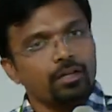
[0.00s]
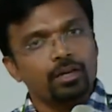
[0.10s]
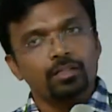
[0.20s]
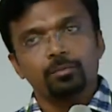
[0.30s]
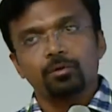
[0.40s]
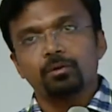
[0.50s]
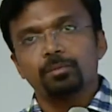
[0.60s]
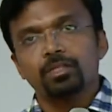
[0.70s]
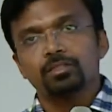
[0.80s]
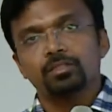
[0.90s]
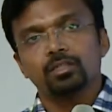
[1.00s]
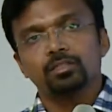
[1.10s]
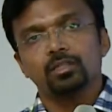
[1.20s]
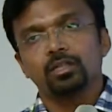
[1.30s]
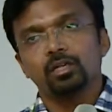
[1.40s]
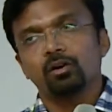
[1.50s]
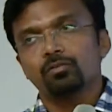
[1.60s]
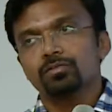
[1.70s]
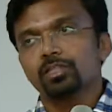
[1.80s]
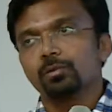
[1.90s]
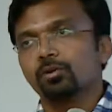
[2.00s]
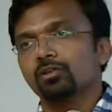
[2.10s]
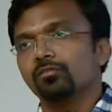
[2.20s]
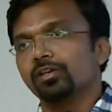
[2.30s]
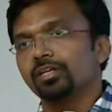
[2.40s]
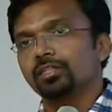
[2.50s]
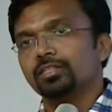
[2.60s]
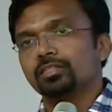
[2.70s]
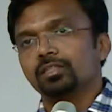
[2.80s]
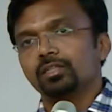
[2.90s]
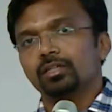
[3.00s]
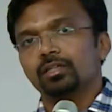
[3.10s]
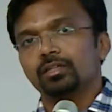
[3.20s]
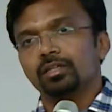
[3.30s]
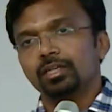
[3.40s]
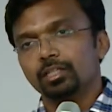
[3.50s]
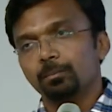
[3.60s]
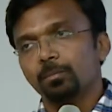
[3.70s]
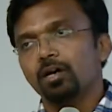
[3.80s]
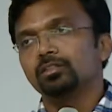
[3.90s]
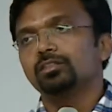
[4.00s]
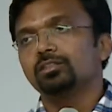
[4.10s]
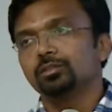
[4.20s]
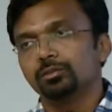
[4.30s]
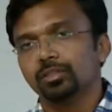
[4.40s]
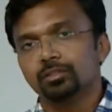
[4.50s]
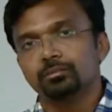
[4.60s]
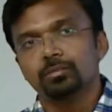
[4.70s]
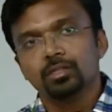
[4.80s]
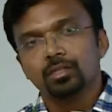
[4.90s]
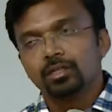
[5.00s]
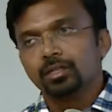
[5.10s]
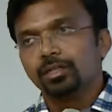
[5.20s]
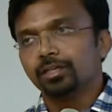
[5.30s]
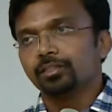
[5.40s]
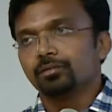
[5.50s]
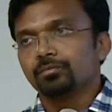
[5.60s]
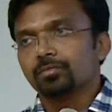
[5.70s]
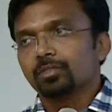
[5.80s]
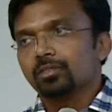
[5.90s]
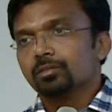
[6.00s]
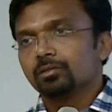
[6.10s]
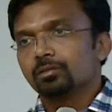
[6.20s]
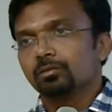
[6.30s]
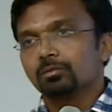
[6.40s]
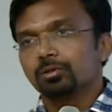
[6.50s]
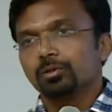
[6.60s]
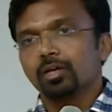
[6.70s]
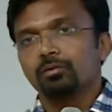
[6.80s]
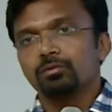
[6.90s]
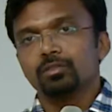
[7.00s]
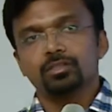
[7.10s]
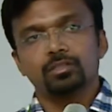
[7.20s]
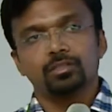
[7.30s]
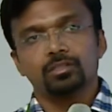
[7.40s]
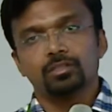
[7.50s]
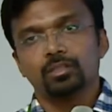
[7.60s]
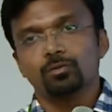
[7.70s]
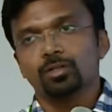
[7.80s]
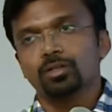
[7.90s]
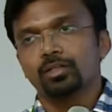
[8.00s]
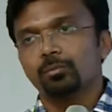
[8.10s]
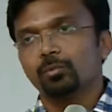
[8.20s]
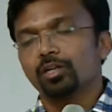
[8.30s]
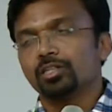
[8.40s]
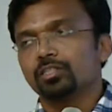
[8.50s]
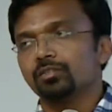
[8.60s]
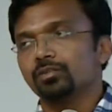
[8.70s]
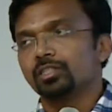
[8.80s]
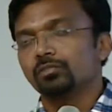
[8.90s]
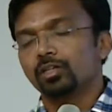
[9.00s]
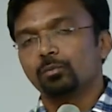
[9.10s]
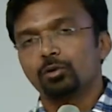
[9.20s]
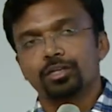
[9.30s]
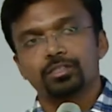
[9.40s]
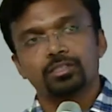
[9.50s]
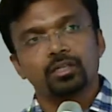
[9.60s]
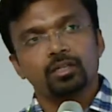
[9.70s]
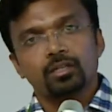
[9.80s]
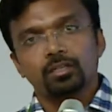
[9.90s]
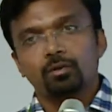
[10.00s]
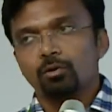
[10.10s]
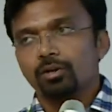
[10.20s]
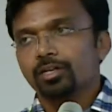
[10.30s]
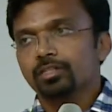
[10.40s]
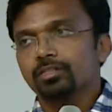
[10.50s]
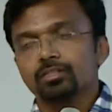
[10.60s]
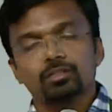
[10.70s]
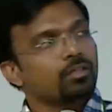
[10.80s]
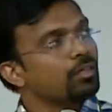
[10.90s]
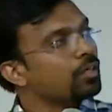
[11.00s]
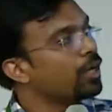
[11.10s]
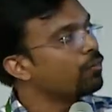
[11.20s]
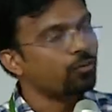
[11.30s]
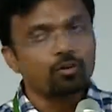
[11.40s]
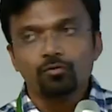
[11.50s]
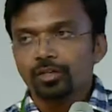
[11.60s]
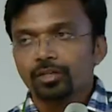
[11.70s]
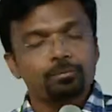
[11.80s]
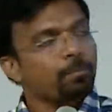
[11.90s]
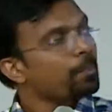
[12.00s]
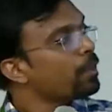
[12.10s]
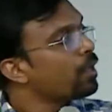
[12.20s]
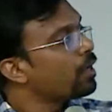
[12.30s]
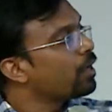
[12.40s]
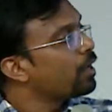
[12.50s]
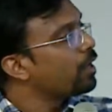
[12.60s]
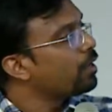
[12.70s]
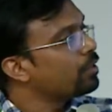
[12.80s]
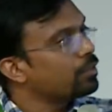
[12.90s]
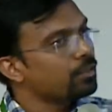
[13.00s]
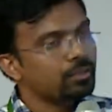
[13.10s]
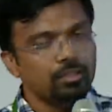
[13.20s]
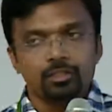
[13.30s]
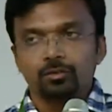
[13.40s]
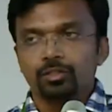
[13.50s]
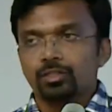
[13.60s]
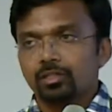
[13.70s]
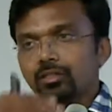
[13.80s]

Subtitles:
another problem is there are a lot of single point of failures in the path to the data. So you have the server components, different server components, the OS and firmware, and the network